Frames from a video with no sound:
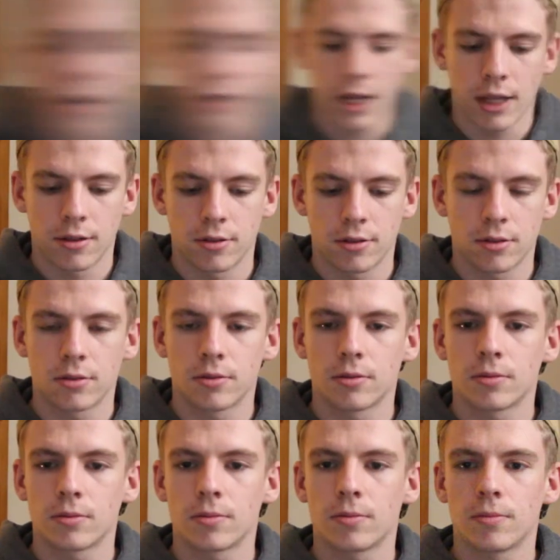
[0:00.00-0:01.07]
That's
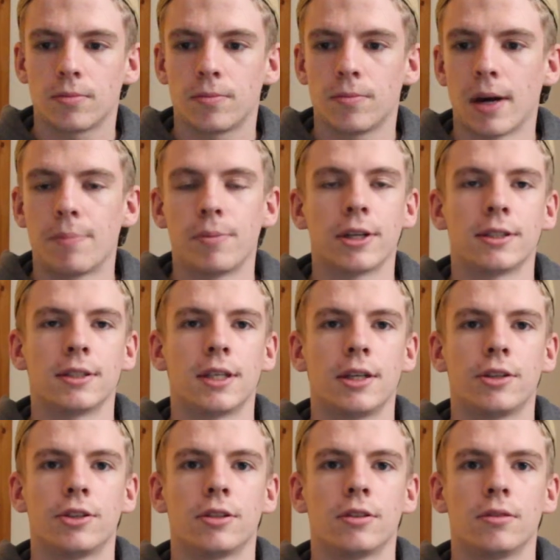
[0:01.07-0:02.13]
my
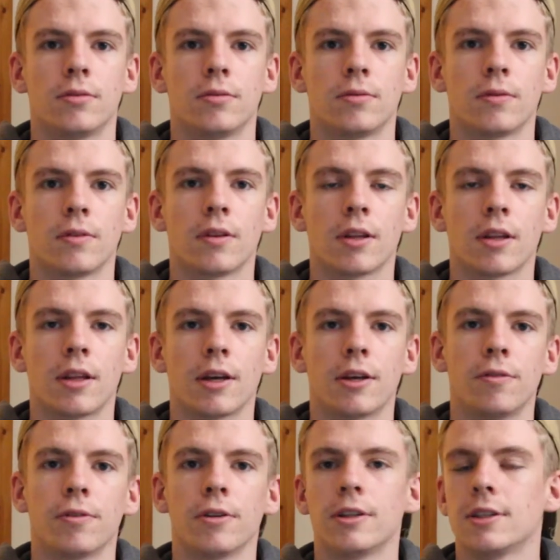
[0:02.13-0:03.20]
presentation. Thank
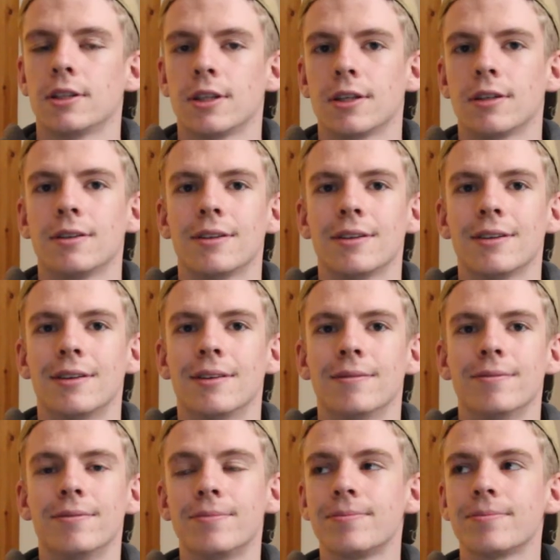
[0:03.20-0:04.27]
you for listening,
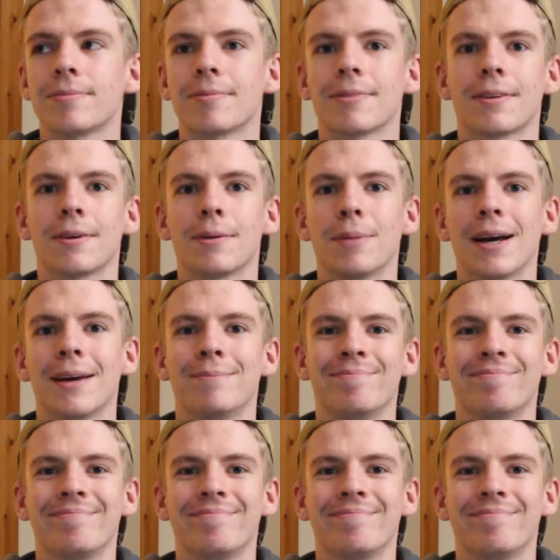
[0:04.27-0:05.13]
and goodbye.